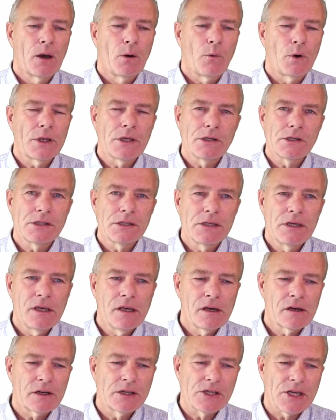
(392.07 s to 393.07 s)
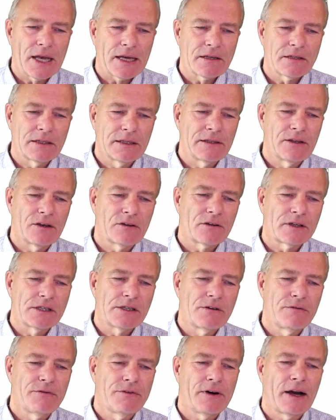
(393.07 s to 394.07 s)
what you see here is actually that there
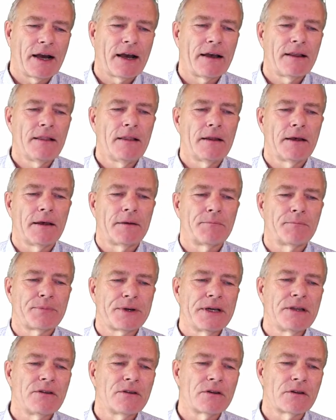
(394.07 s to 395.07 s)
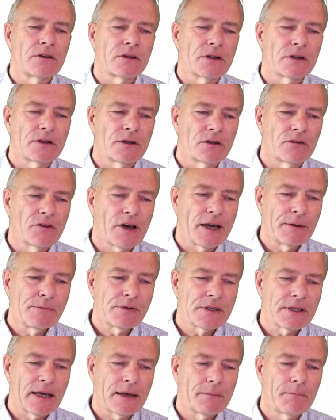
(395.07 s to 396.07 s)
is a file and printed the
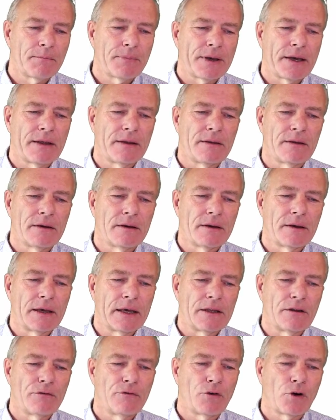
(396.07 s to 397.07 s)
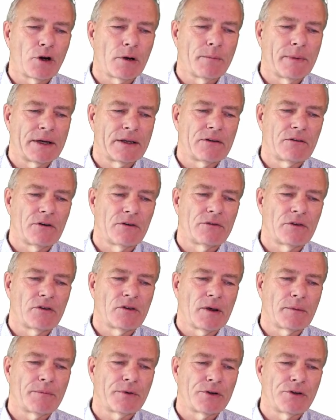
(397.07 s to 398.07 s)
timestamp and the format of the
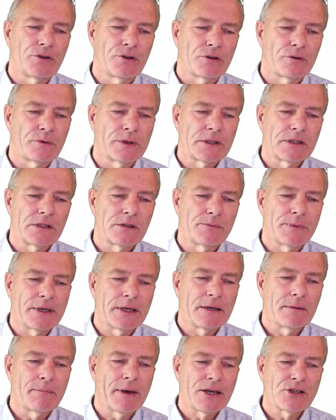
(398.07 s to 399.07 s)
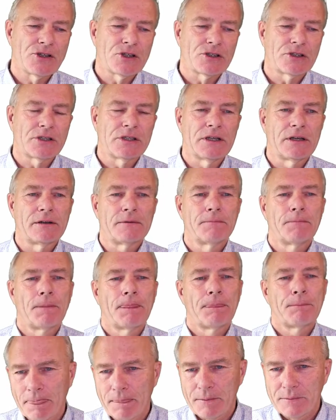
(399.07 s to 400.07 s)
temperature which is being measured here.
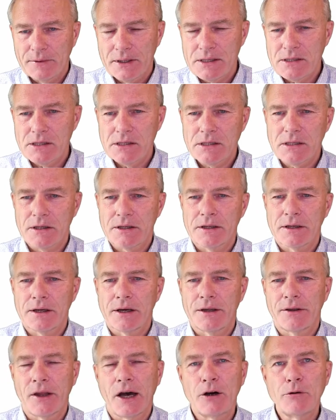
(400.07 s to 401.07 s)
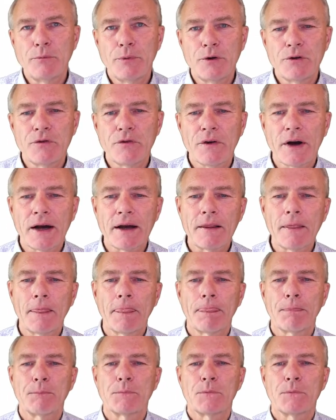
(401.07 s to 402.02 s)
This is an output file